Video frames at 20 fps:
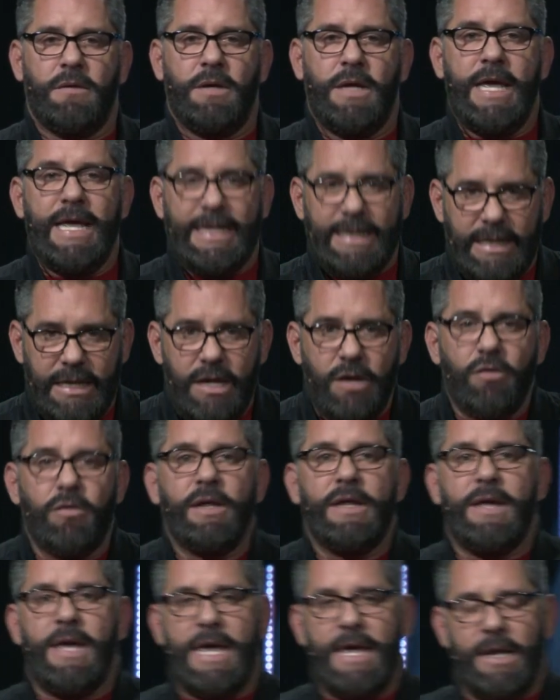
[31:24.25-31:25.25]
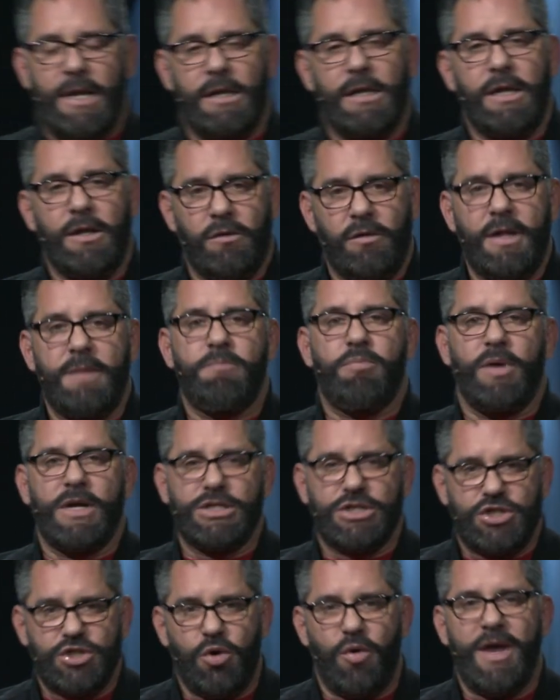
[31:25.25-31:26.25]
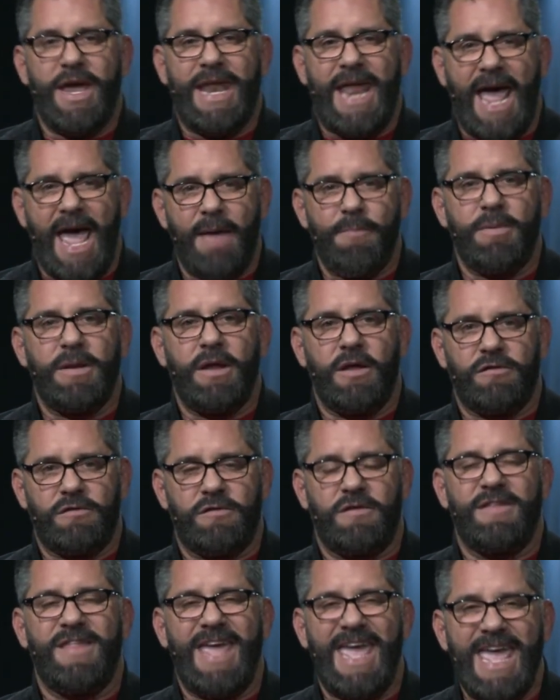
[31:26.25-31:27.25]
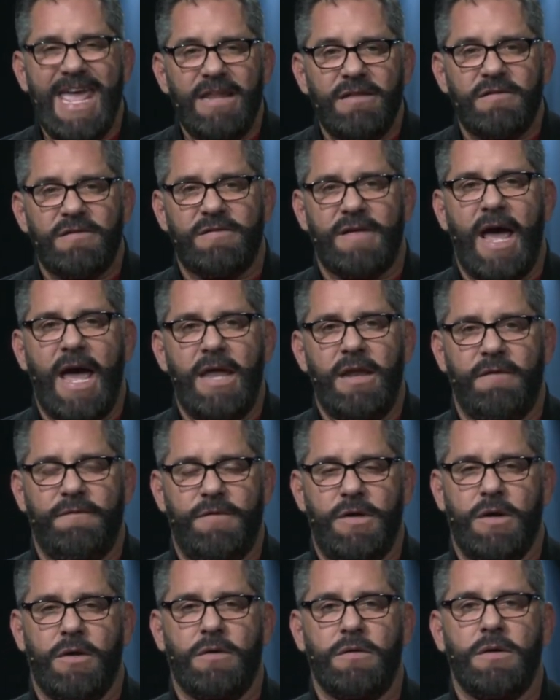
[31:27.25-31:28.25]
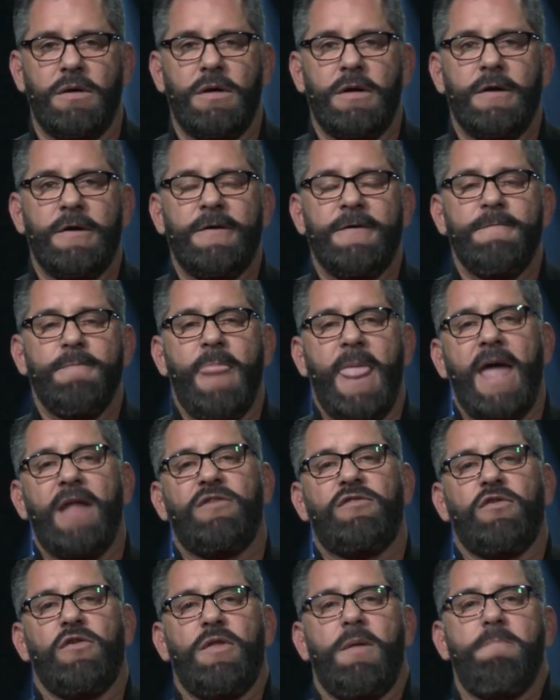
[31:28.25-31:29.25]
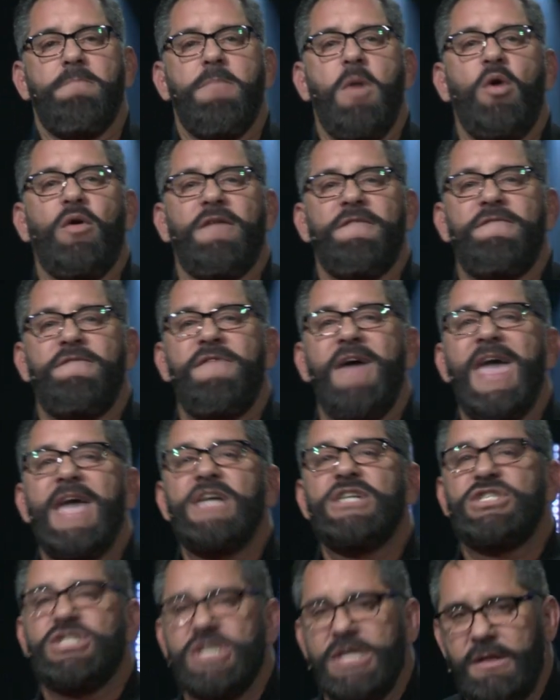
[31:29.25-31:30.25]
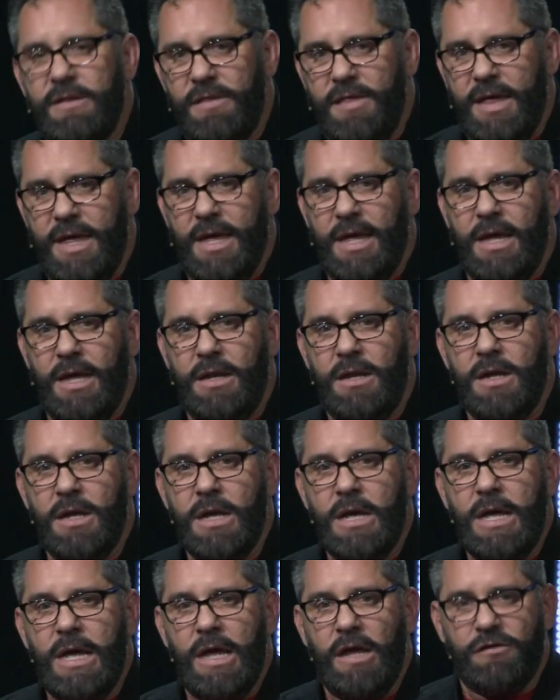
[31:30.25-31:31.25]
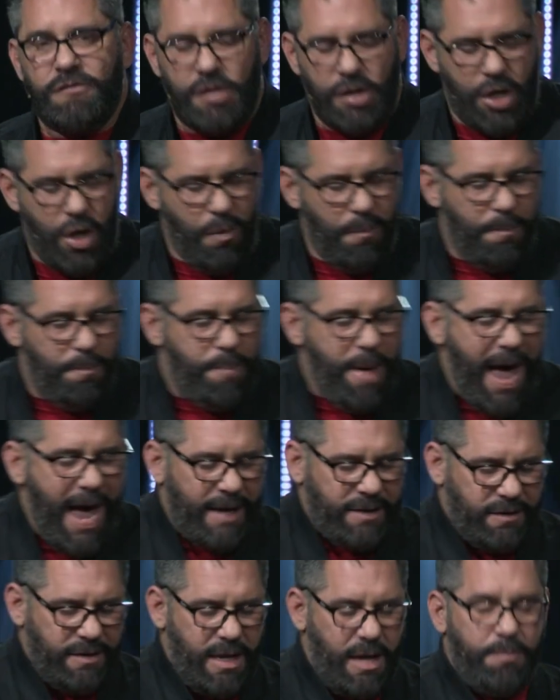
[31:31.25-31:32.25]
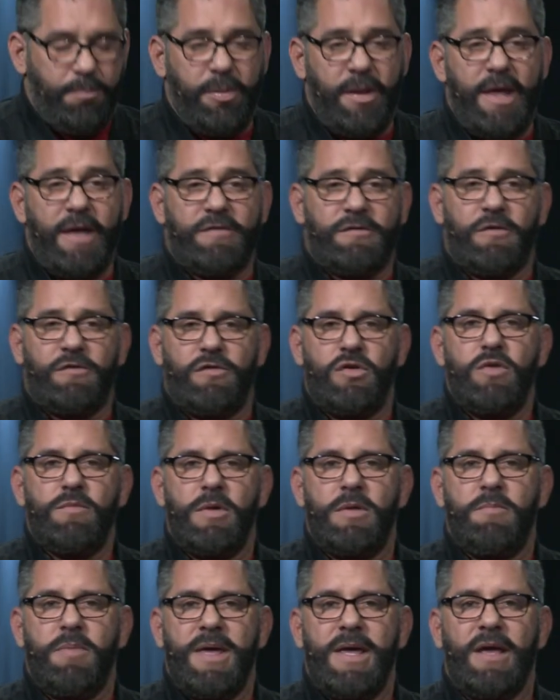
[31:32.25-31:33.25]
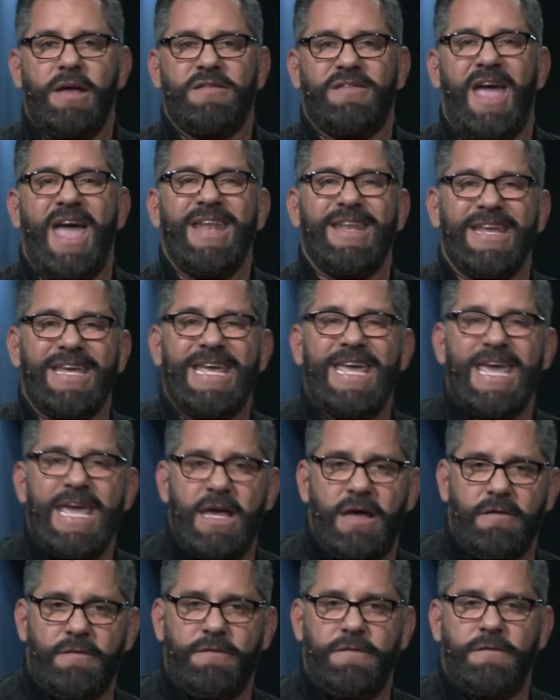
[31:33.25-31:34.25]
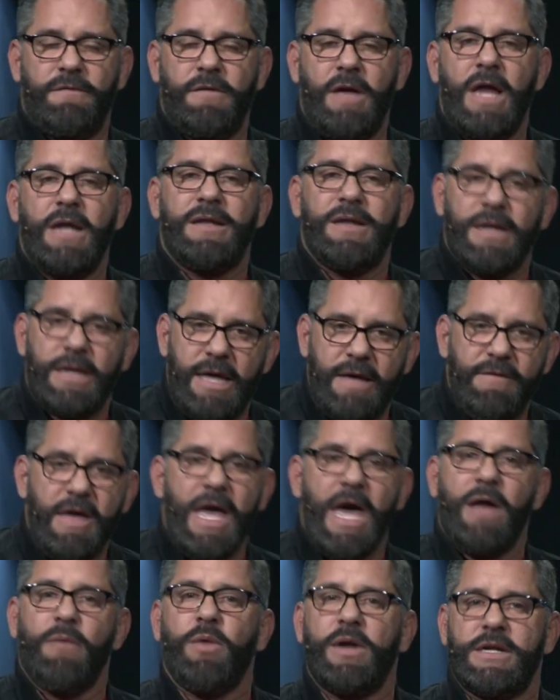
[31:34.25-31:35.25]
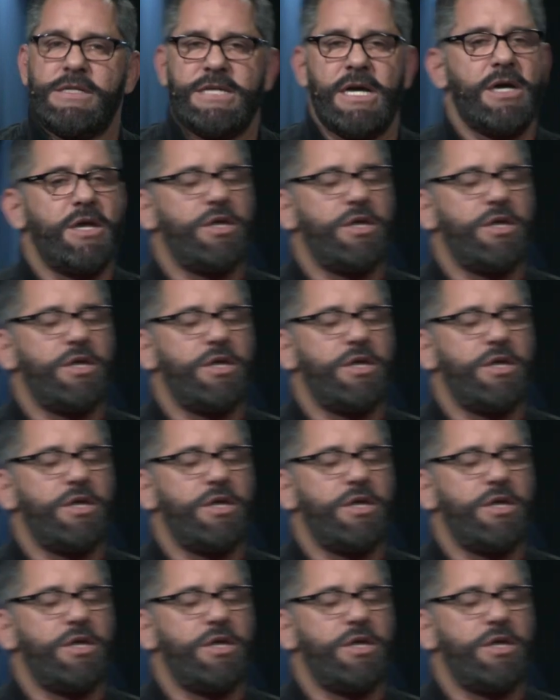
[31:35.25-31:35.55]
It literally, it literally brings joy and happiness to the inside of you. And so the motivation then is to go back to that place as human beings and to give and to give. And I want to tell